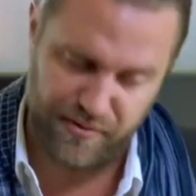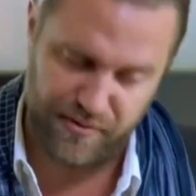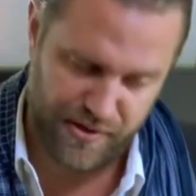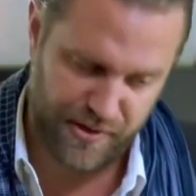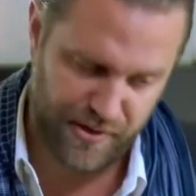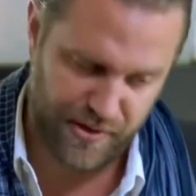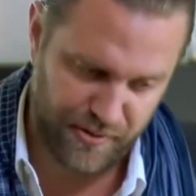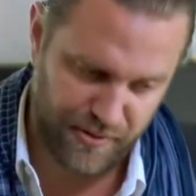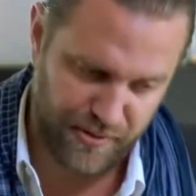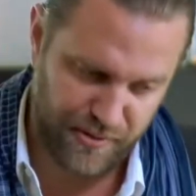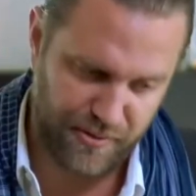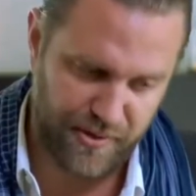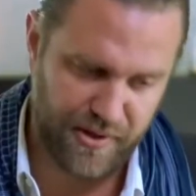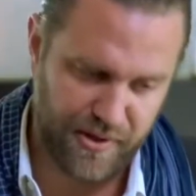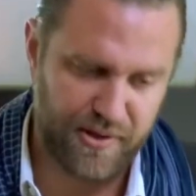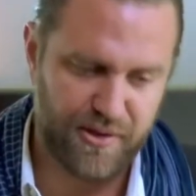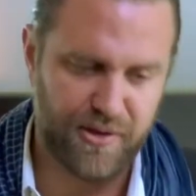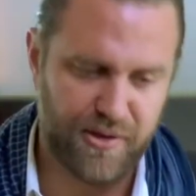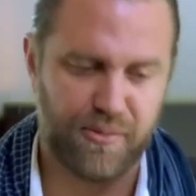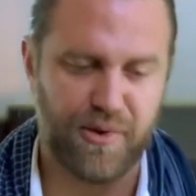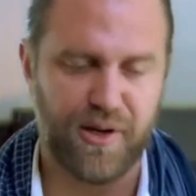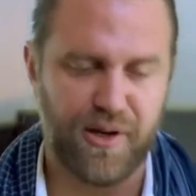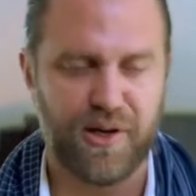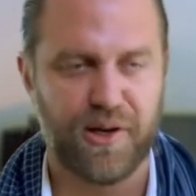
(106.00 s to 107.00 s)
instead,
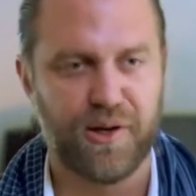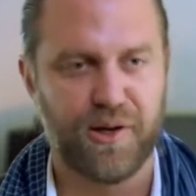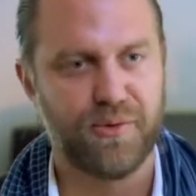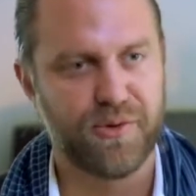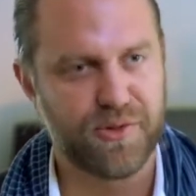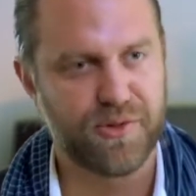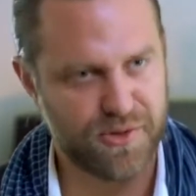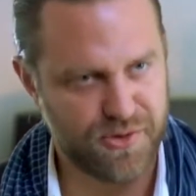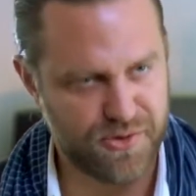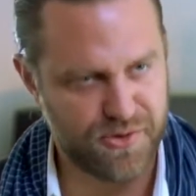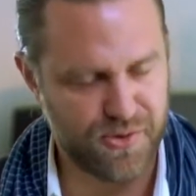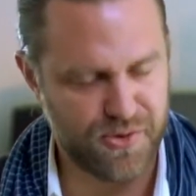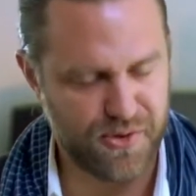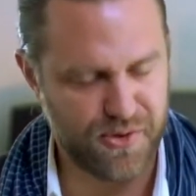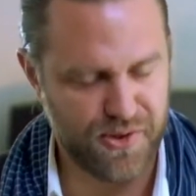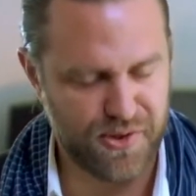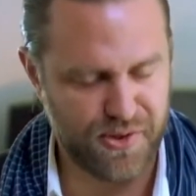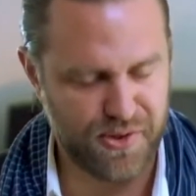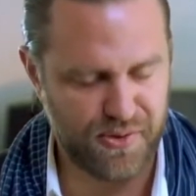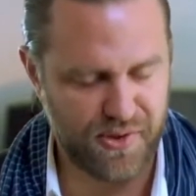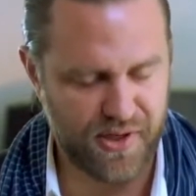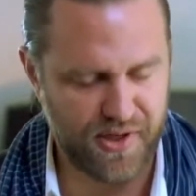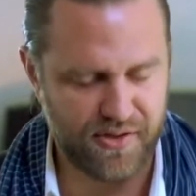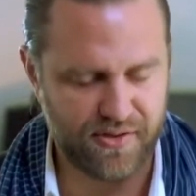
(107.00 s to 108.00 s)
you're just making your
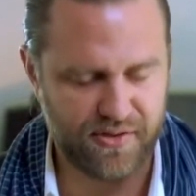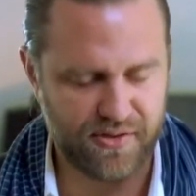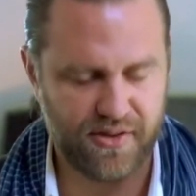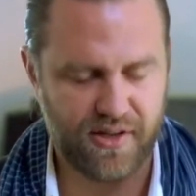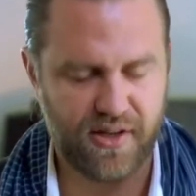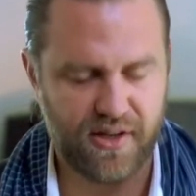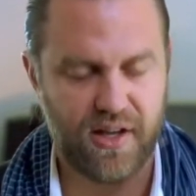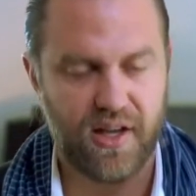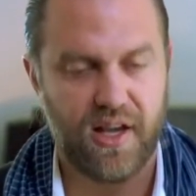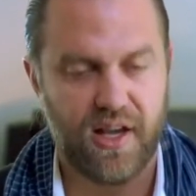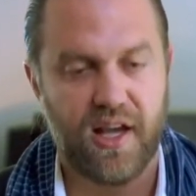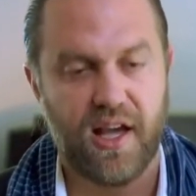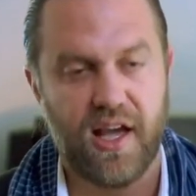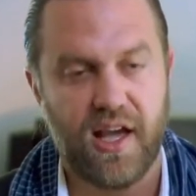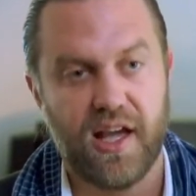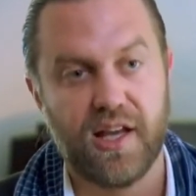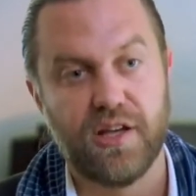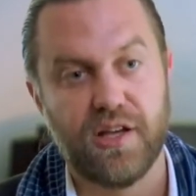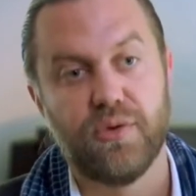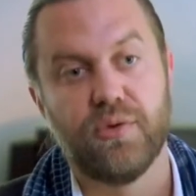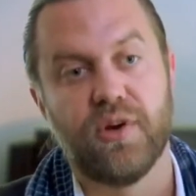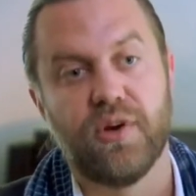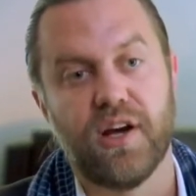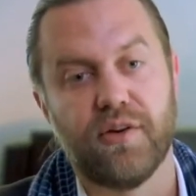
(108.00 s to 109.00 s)
life riskier.
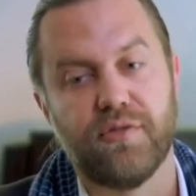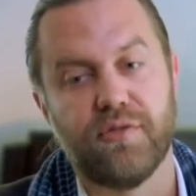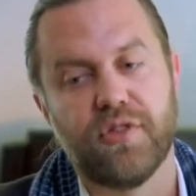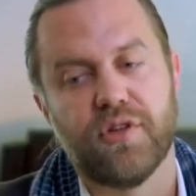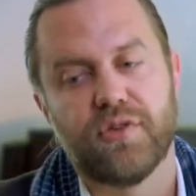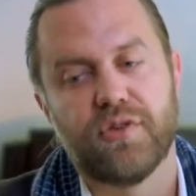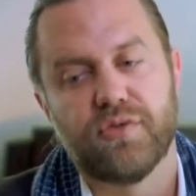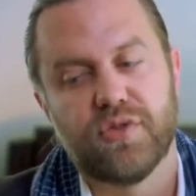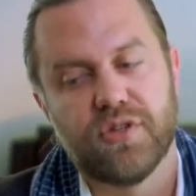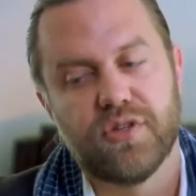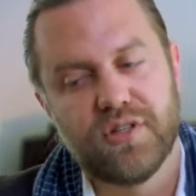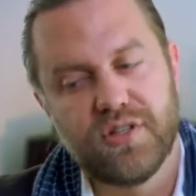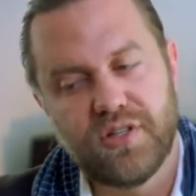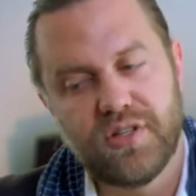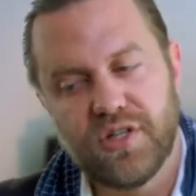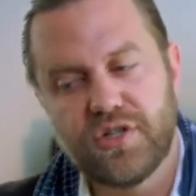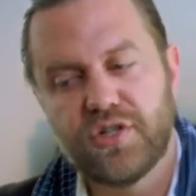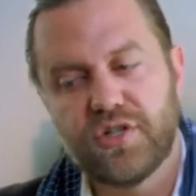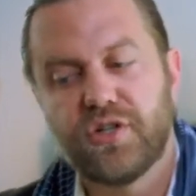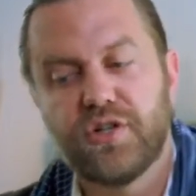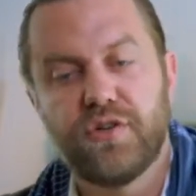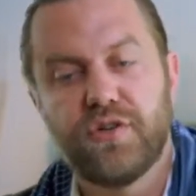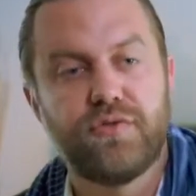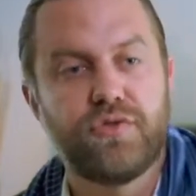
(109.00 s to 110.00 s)
It's
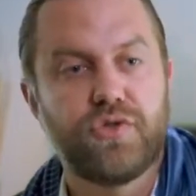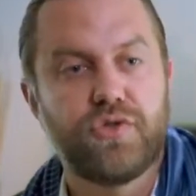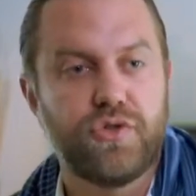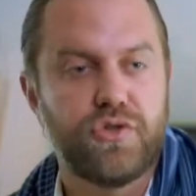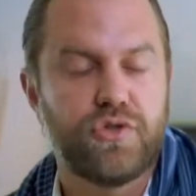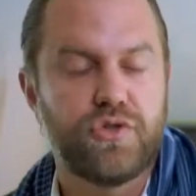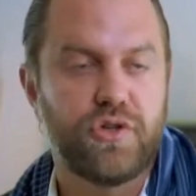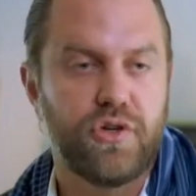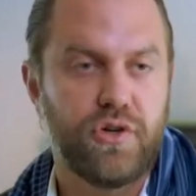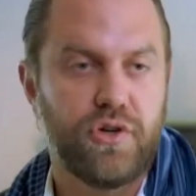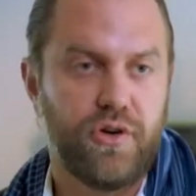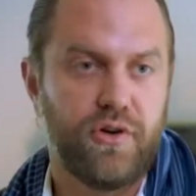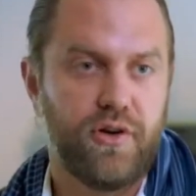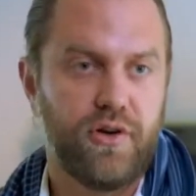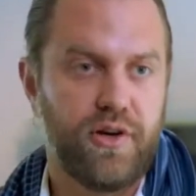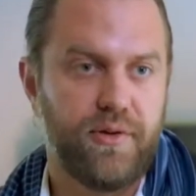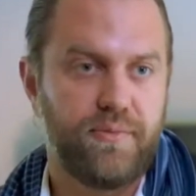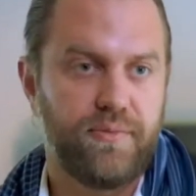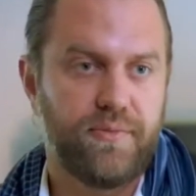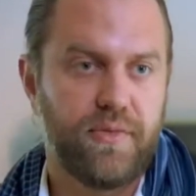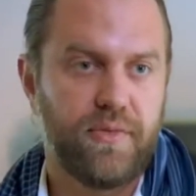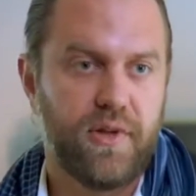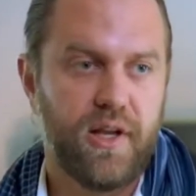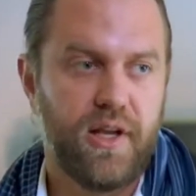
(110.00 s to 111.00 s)
heartbreaking,
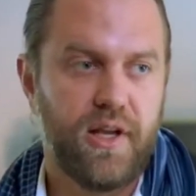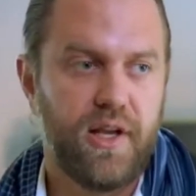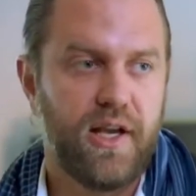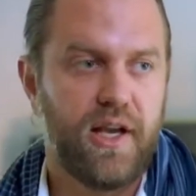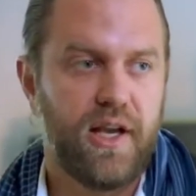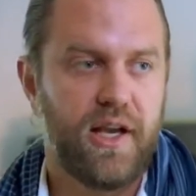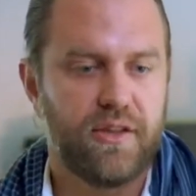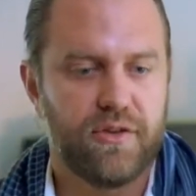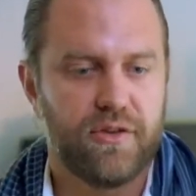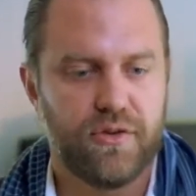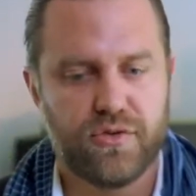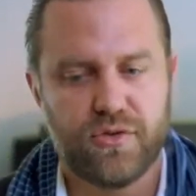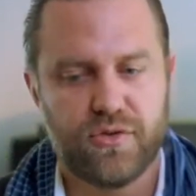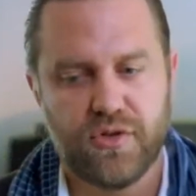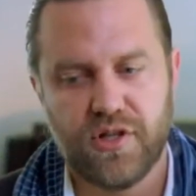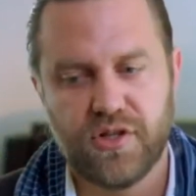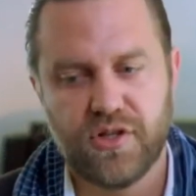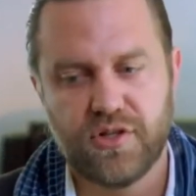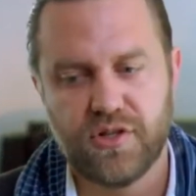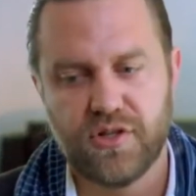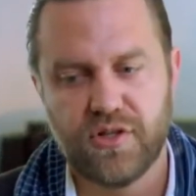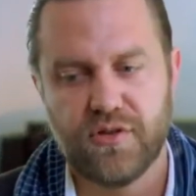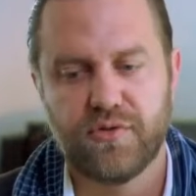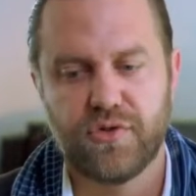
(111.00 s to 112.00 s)
honestly. The
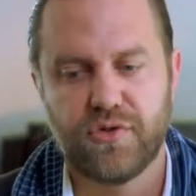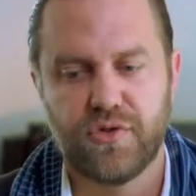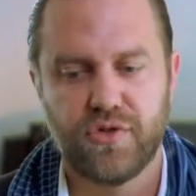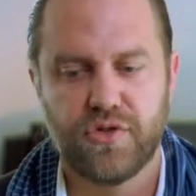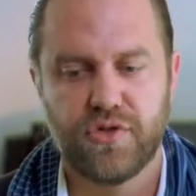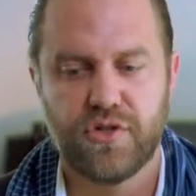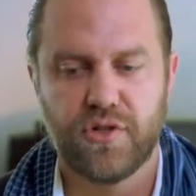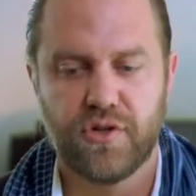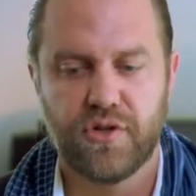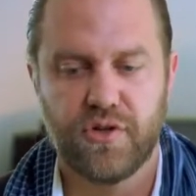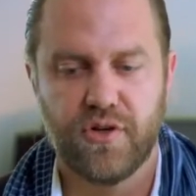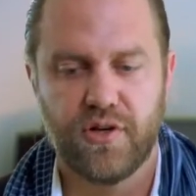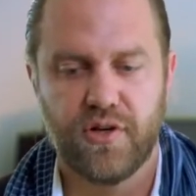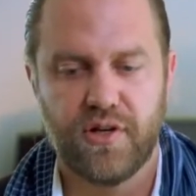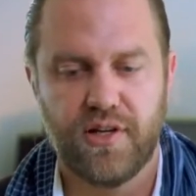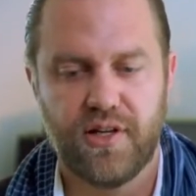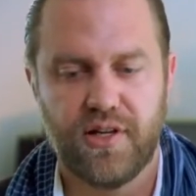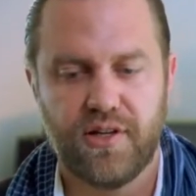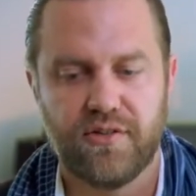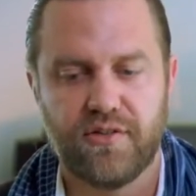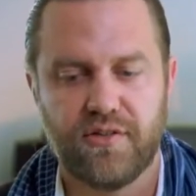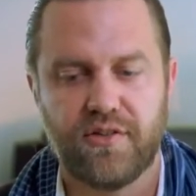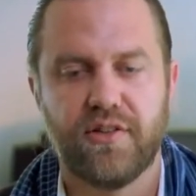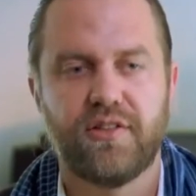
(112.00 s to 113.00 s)
betrayal, not just for
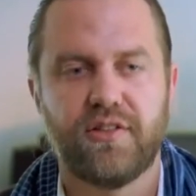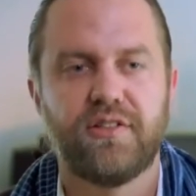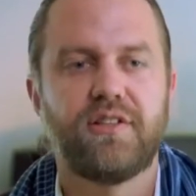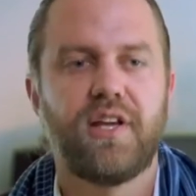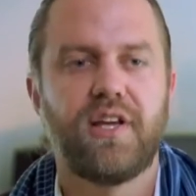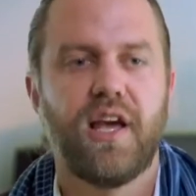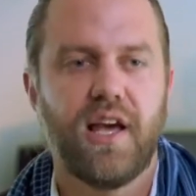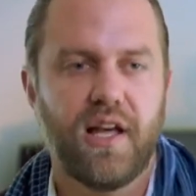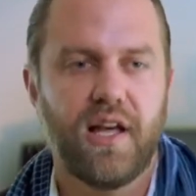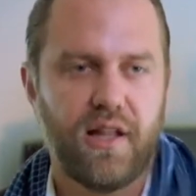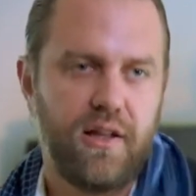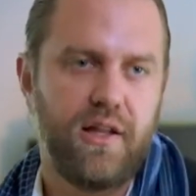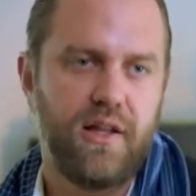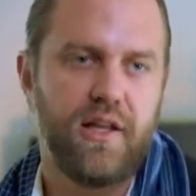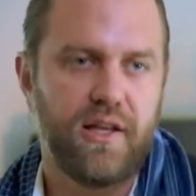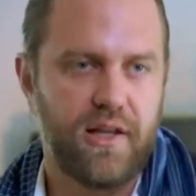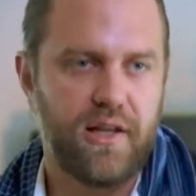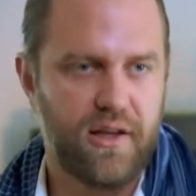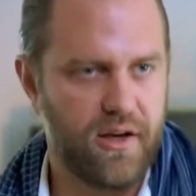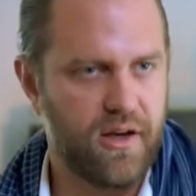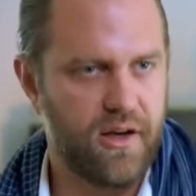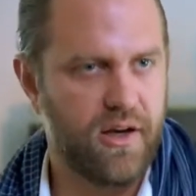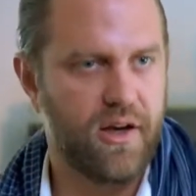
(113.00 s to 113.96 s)
investors, but for